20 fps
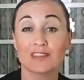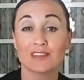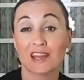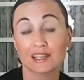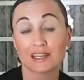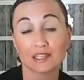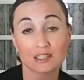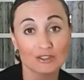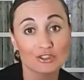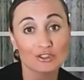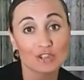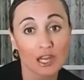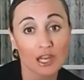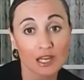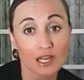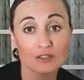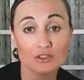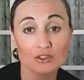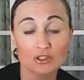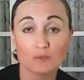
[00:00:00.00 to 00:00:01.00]
that can
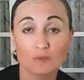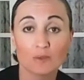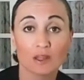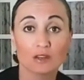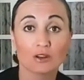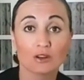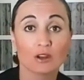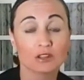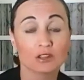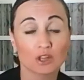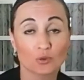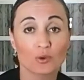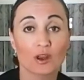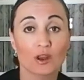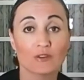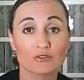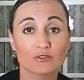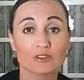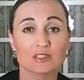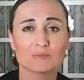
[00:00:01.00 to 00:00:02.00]
change depending on their
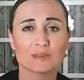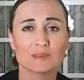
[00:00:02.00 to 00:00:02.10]
preference,